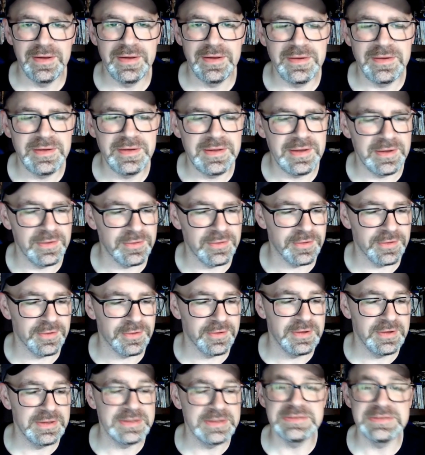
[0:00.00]
killer
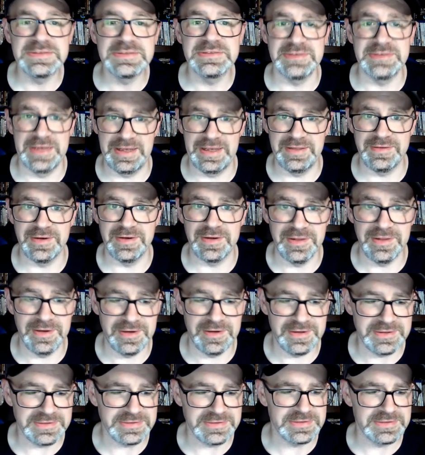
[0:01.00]
Santa
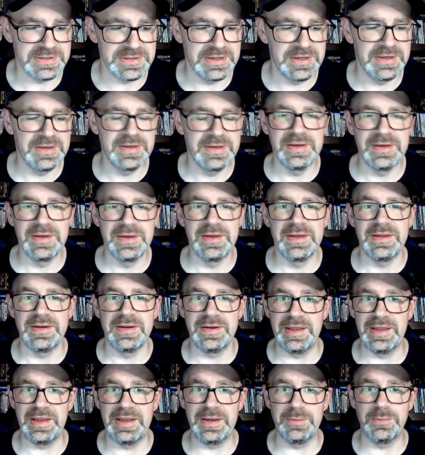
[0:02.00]
Claus
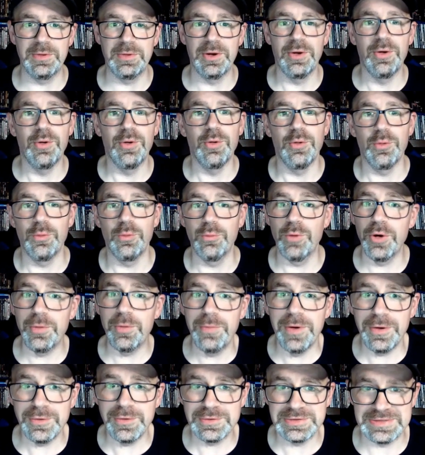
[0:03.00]
named
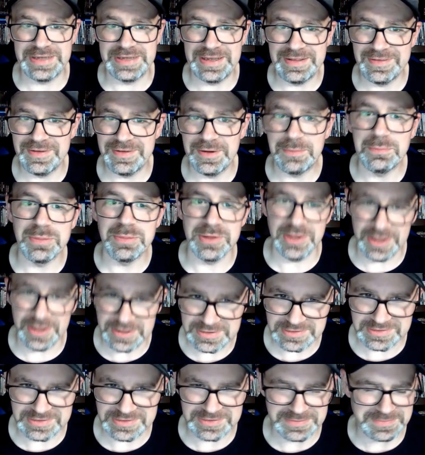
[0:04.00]
Robo Santa
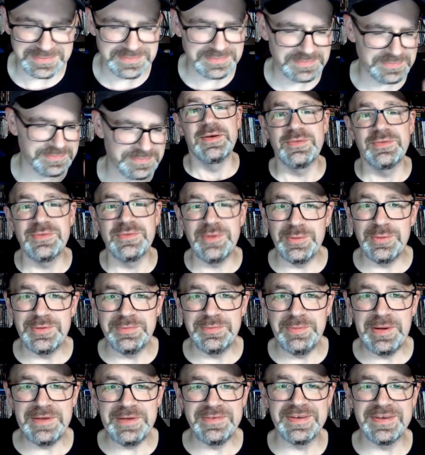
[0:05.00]
Plus. So it's
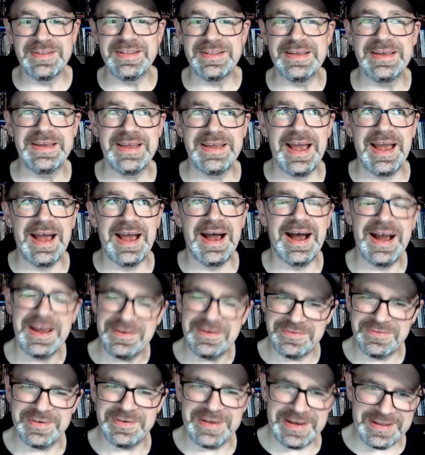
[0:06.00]
basically High
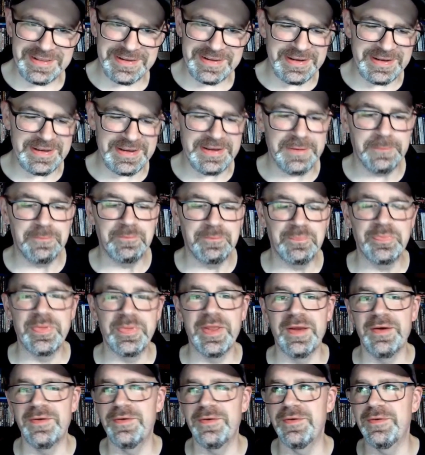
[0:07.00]
Fidelity
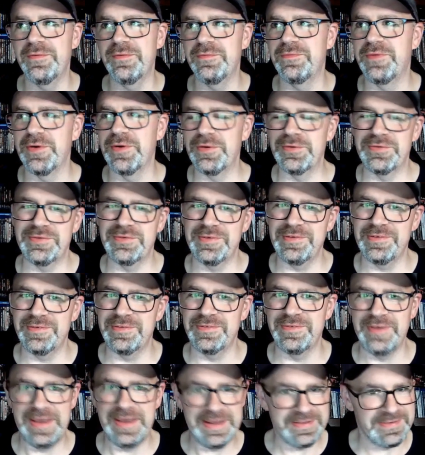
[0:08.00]
versus
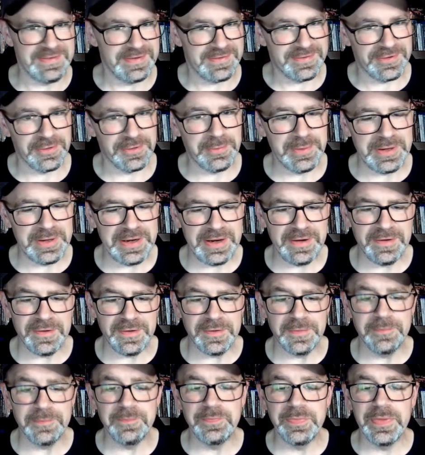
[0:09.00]
Santa
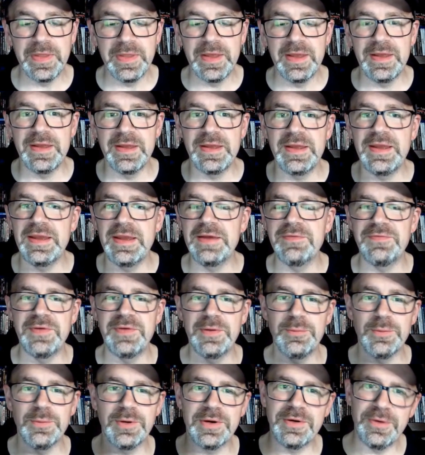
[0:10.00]
Terminator if it
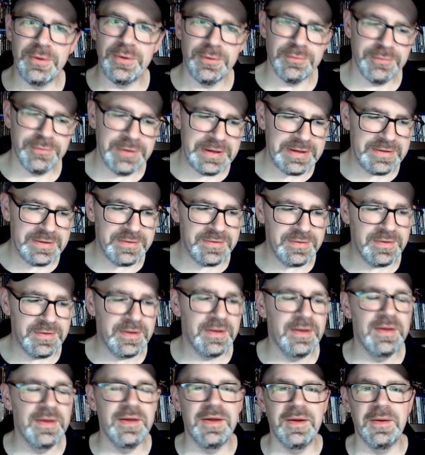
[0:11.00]
were co-written
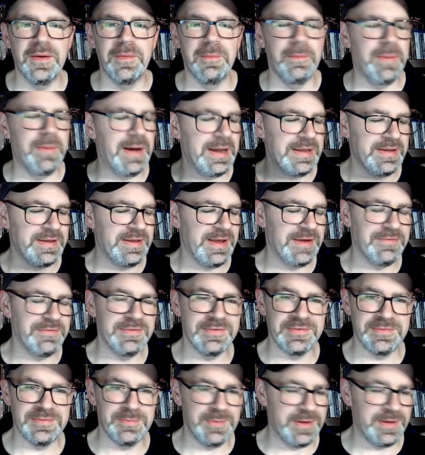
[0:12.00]
by Kevin
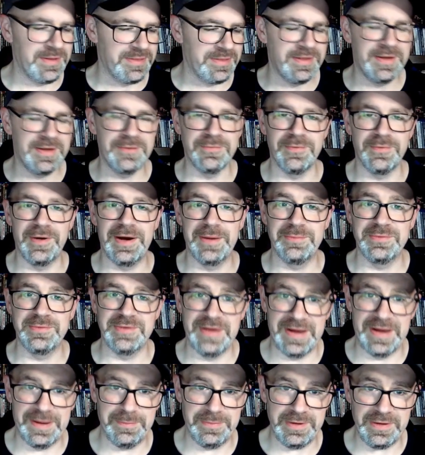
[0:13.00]
Smith and Rob
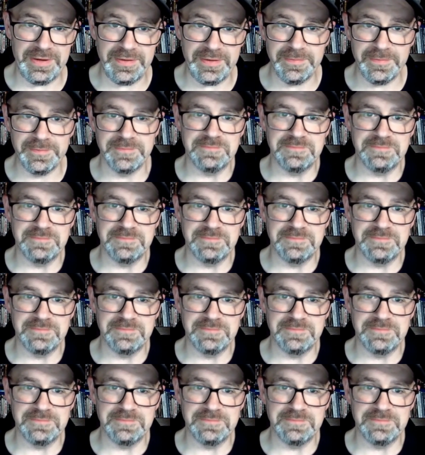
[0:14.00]
Zombie.